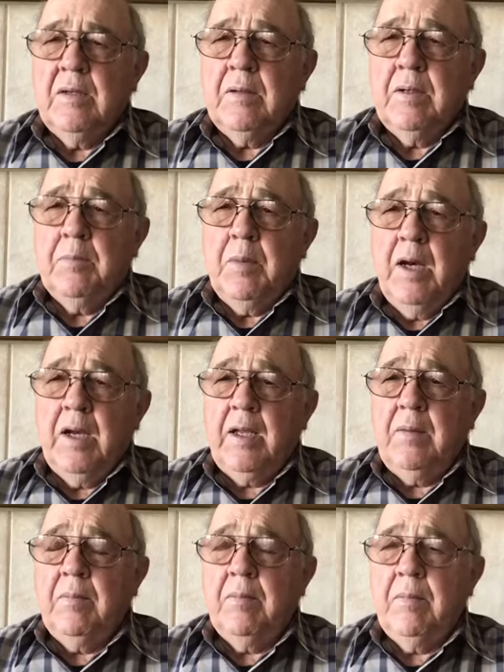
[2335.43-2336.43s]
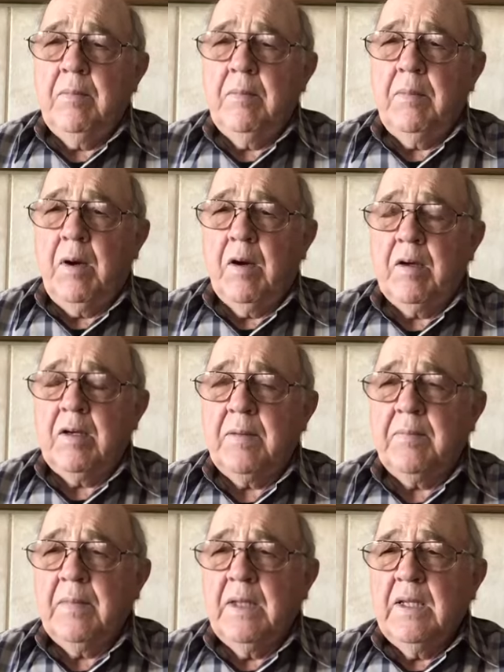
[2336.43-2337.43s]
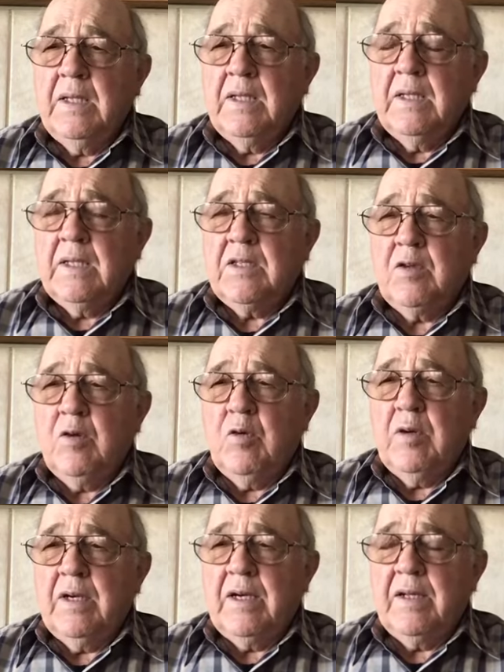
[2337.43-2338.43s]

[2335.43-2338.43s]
body part. So